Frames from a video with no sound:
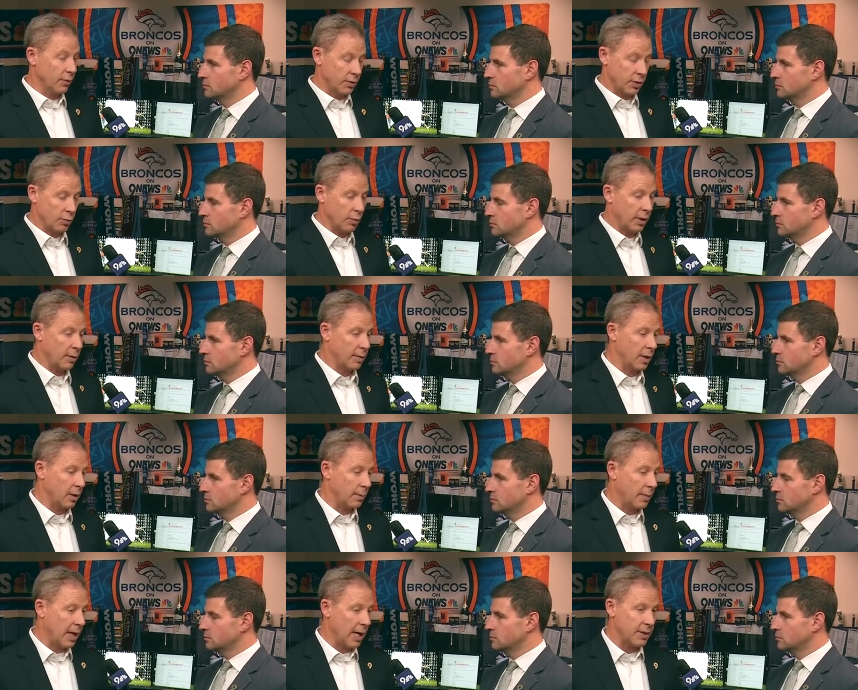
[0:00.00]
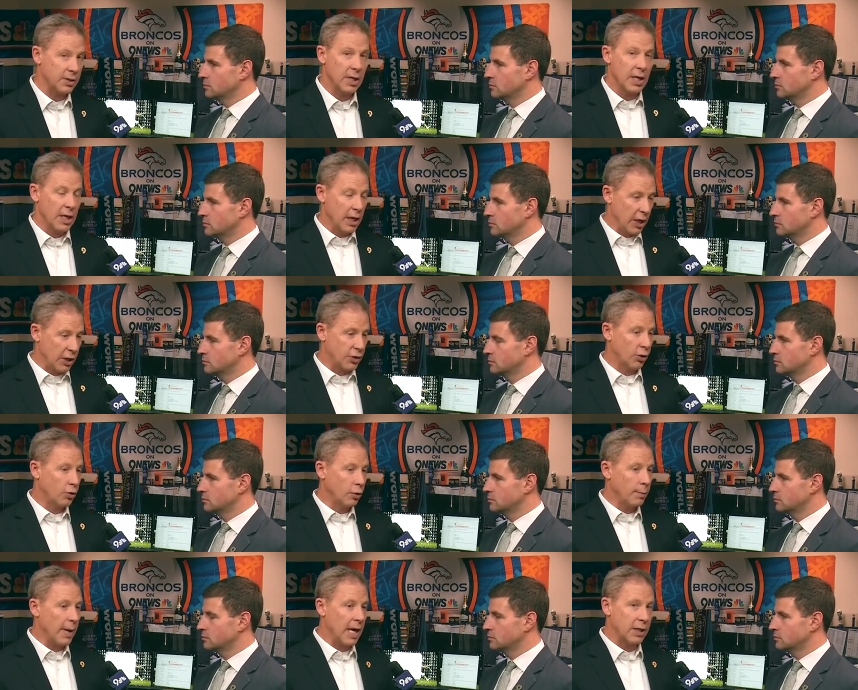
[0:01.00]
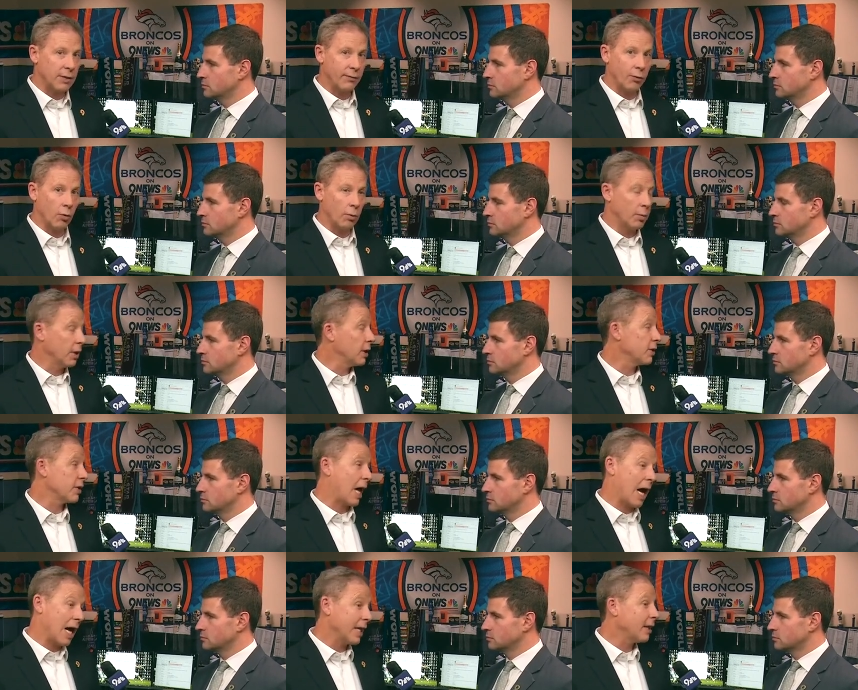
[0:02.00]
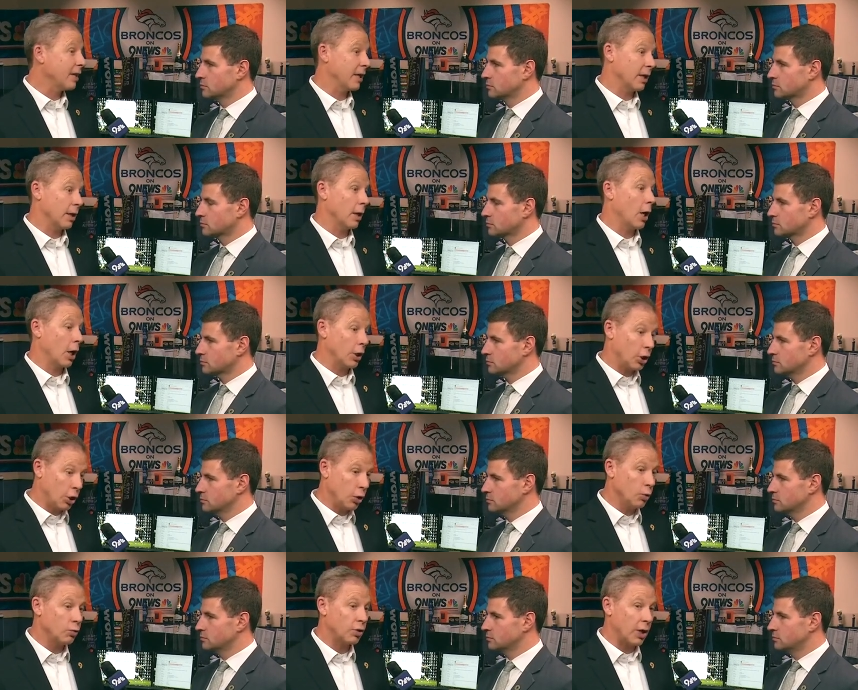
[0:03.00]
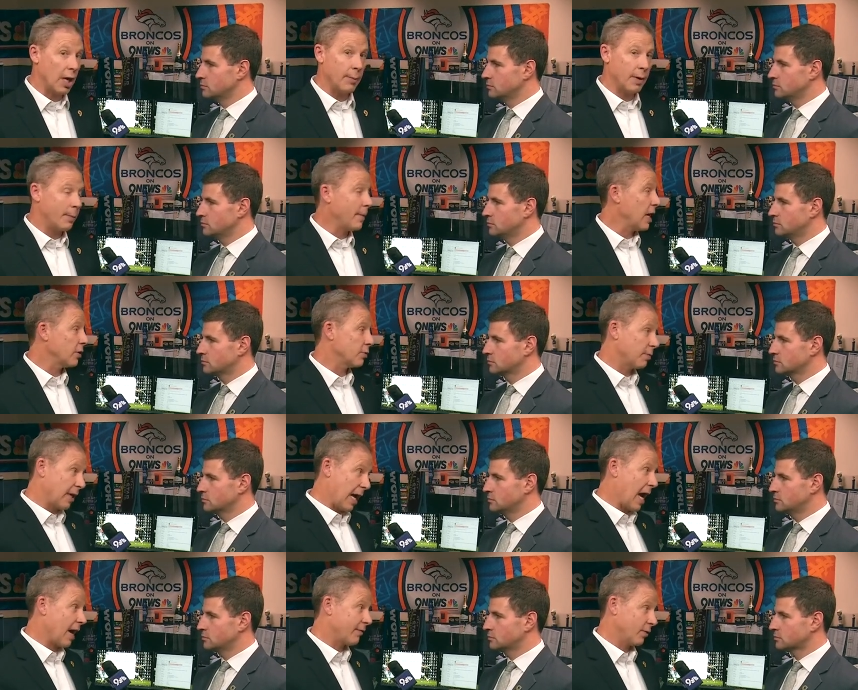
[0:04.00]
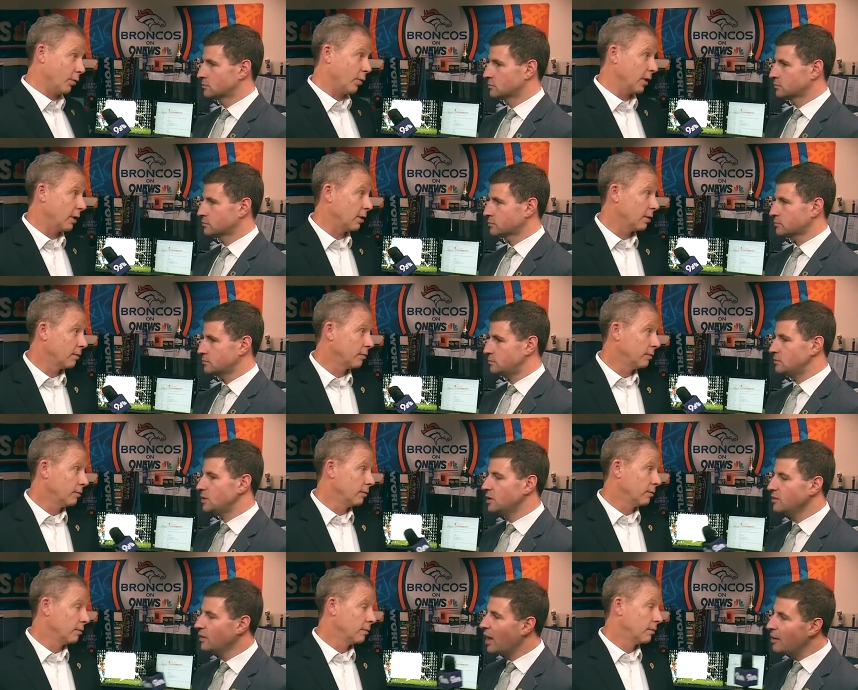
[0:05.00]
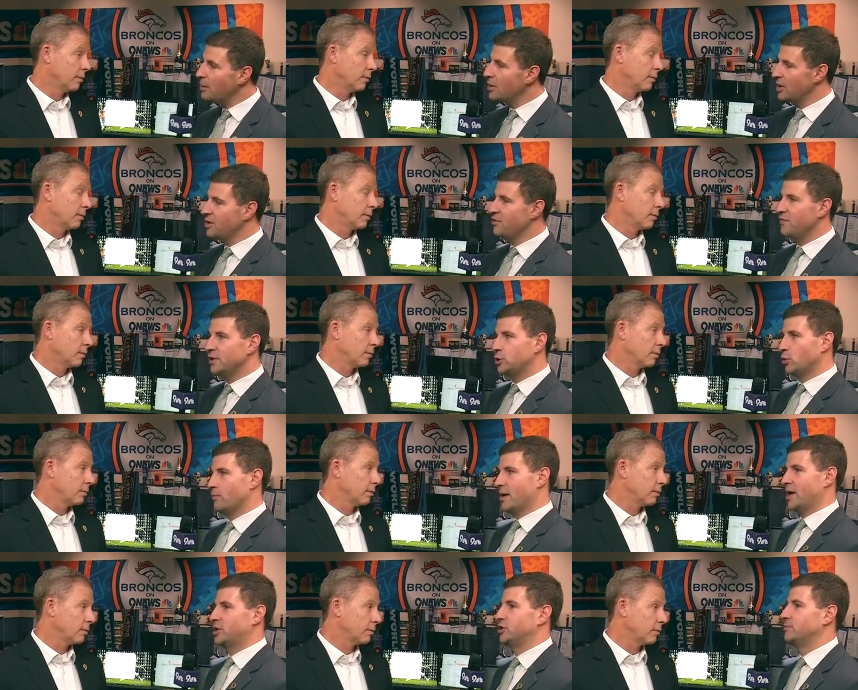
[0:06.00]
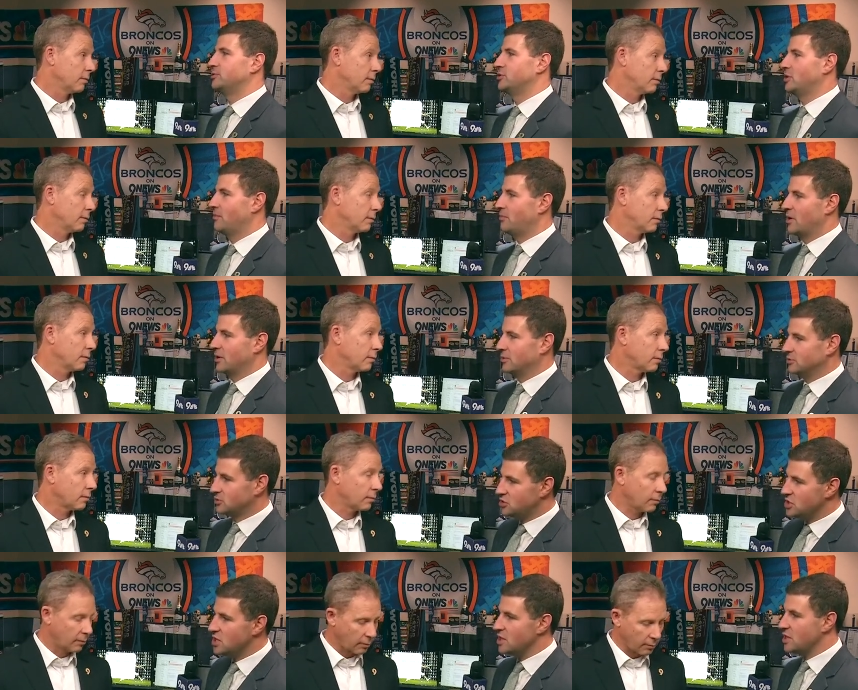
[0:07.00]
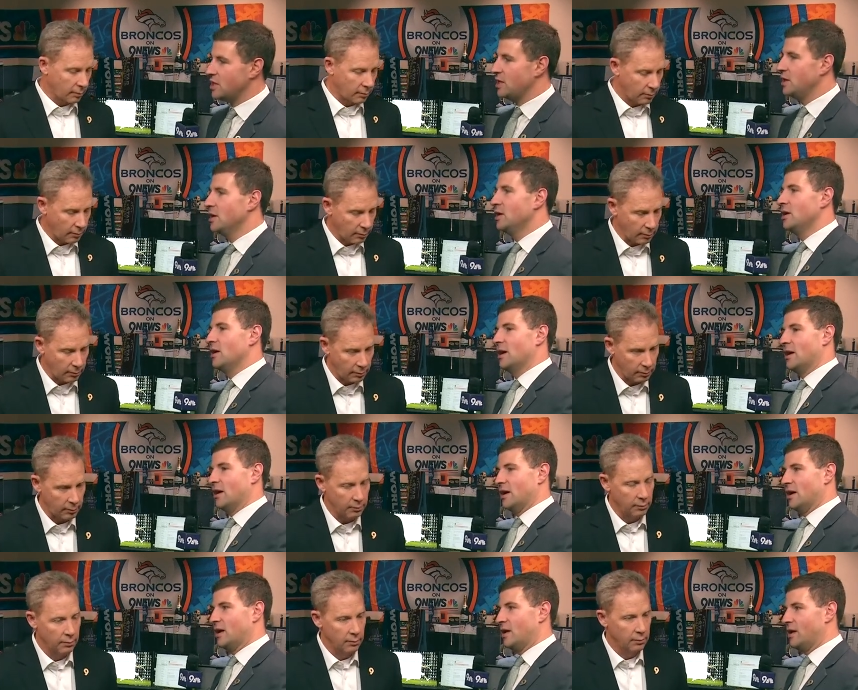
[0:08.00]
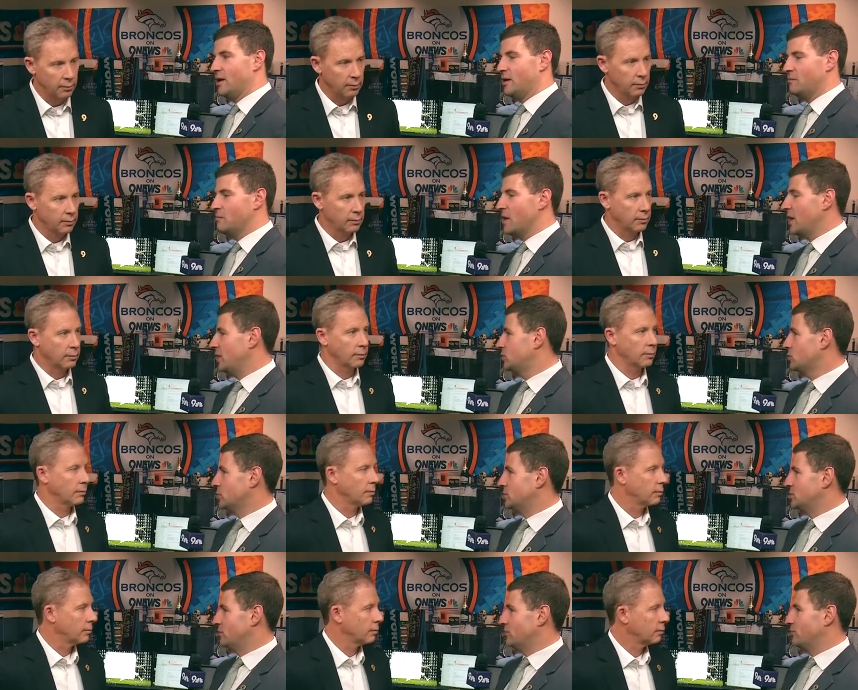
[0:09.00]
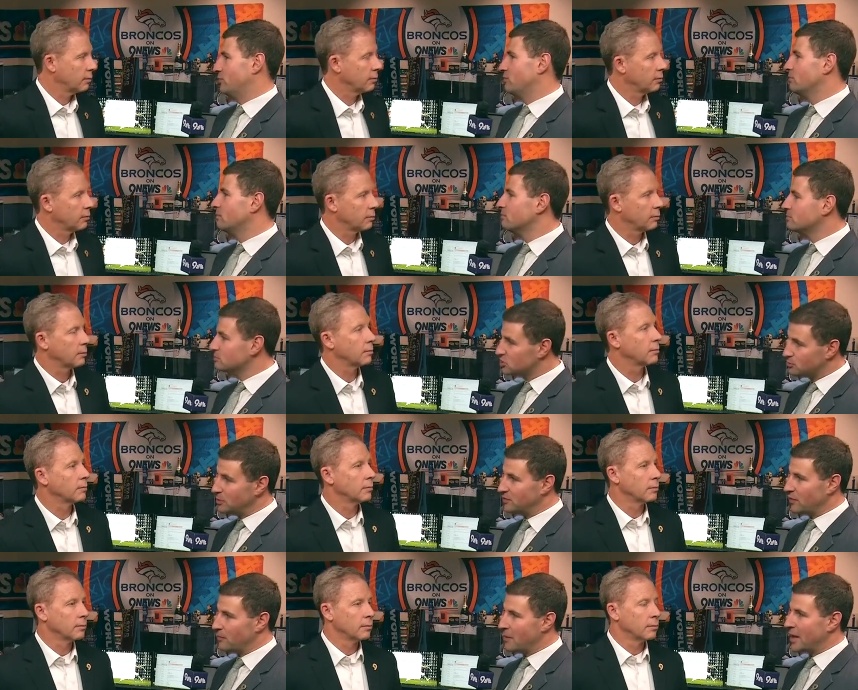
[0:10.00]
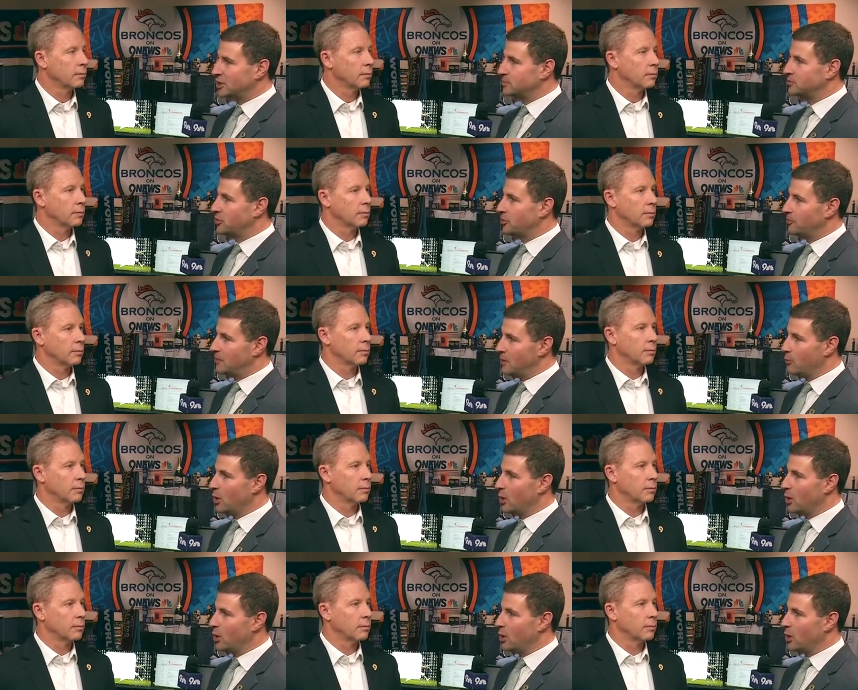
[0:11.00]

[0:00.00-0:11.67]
Speaker 1: versus what they've been in the past. It's a good matchup for them, but it is, I think, a huge game and a matchup they have to win.
Speaker 2: How about individual matchups? Uh, Broncos D, uh, any sorts of specific matchups you'll be